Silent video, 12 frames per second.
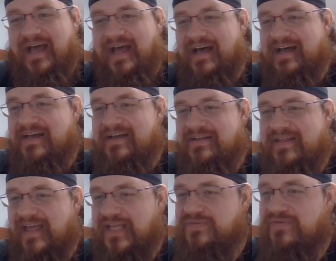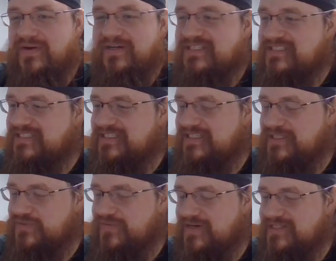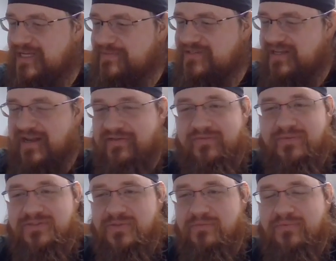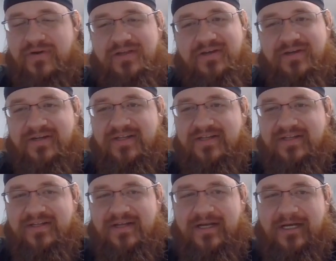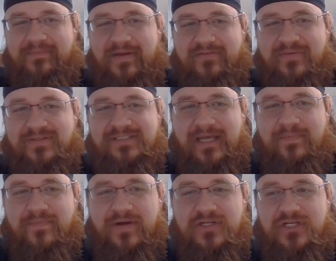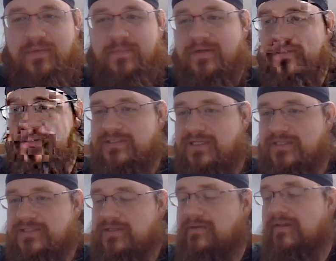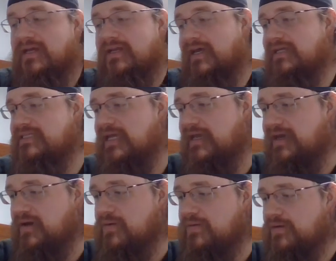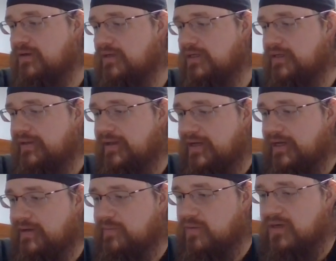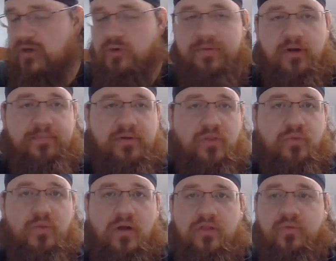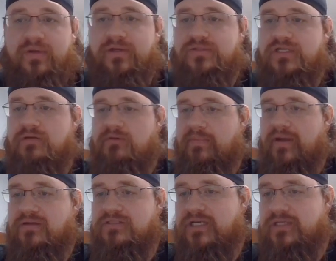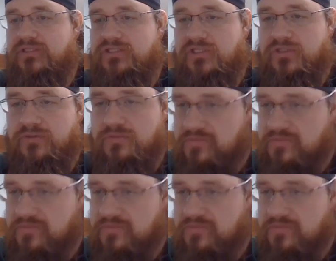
uh, as far as as far as I'm saying, everyone's doing pretty good. Um, everyone's staying pretty chipper. It's it's looking like a nice day out. Uh, we're gonna open up all the, all the windows here at my parents' house, so